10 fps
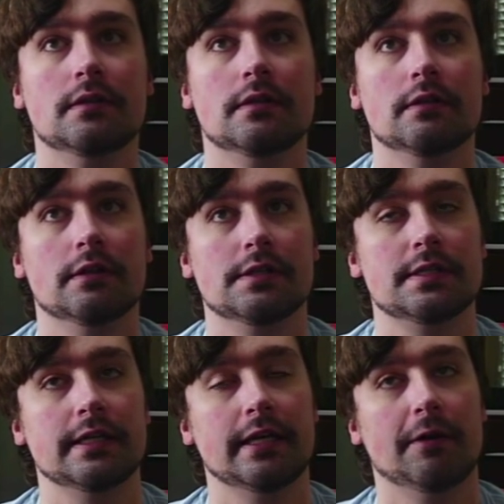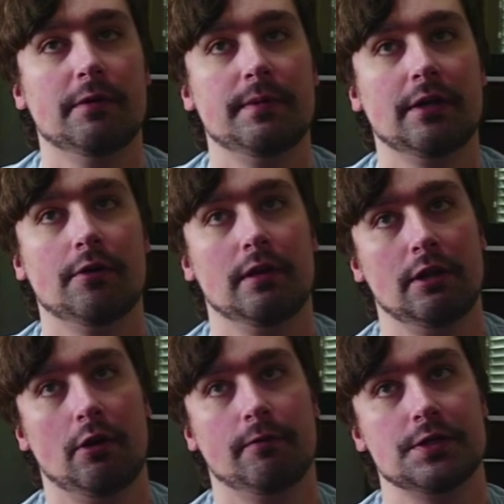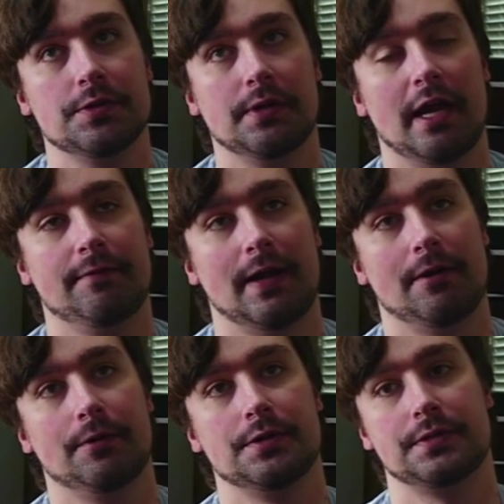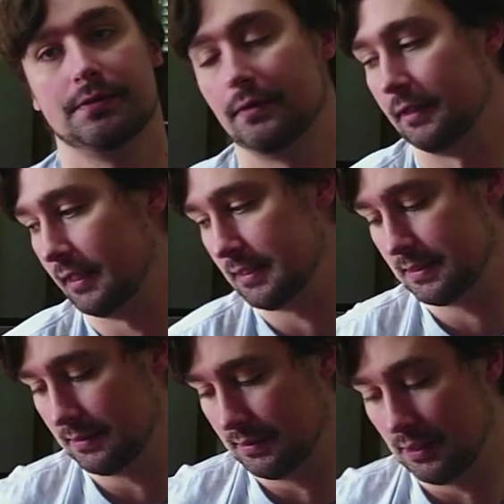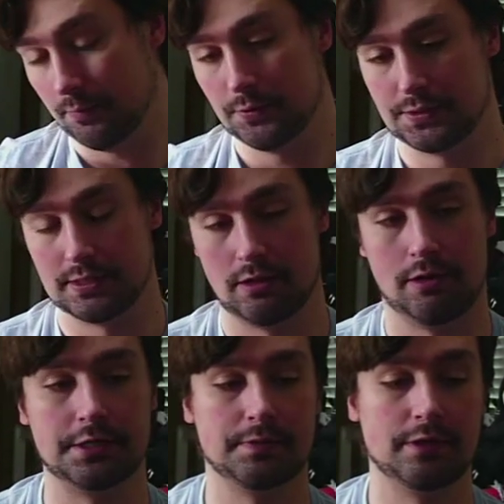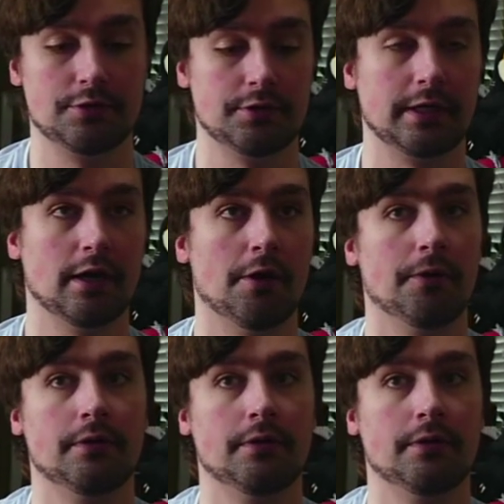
Let's see. Yeah, we've been going a little over two and a half hours, and that's almost as long as we usually go.